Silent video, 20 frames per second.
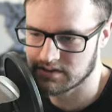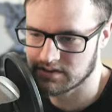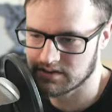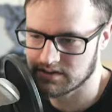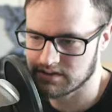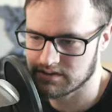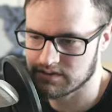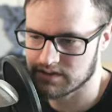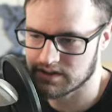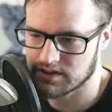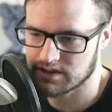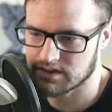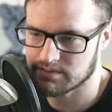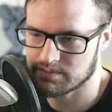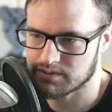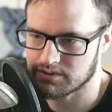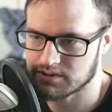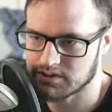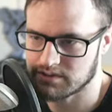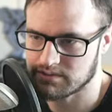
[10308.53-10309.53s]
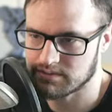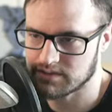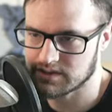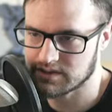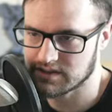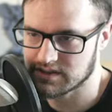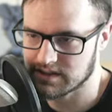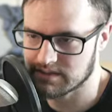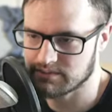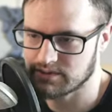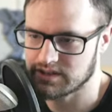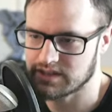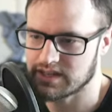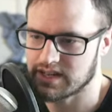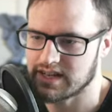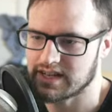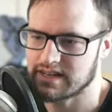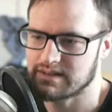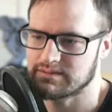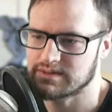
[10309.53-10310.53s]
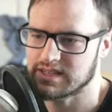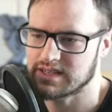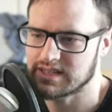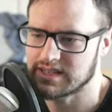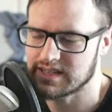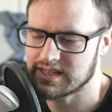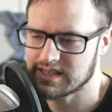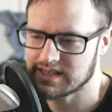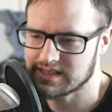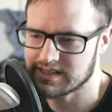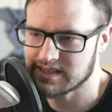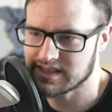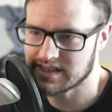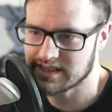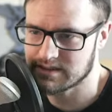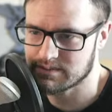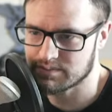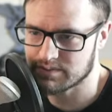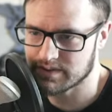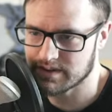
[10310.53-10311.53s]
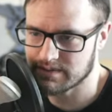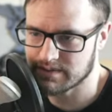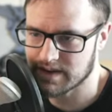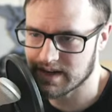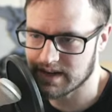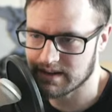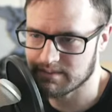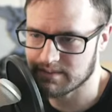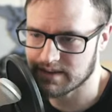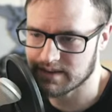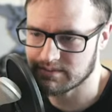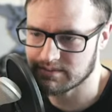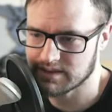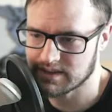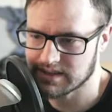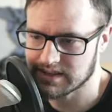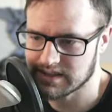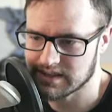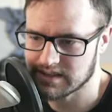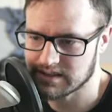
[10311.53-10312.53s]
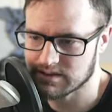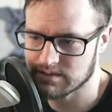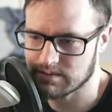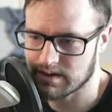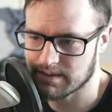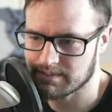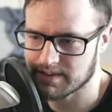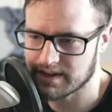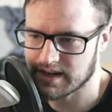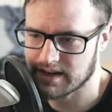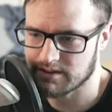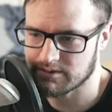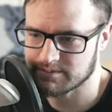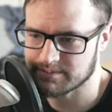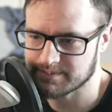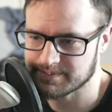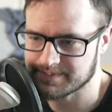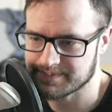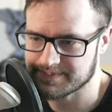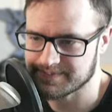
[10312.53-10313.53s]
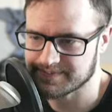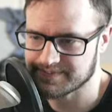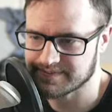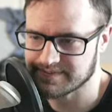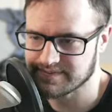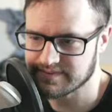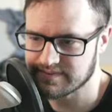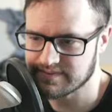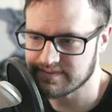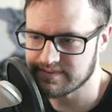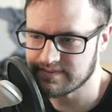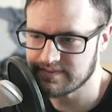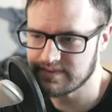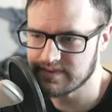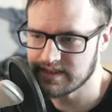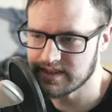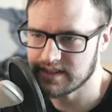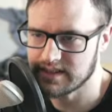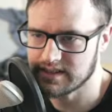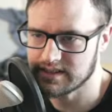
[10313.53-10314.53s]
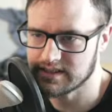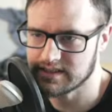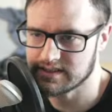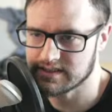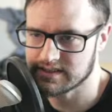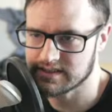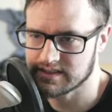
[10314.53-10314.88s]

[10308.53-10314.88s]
or Art Potion 1. Somewhere in the item data is this prefab, and we just need to swap it out. Here it is.